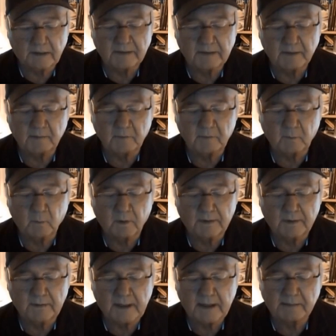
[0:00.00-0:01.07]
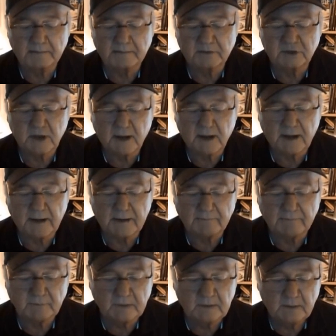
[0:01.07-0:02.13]
And number 1, Hamish High.
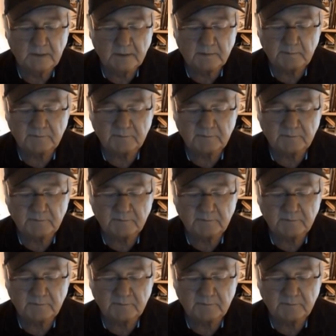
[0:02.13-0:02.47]
Number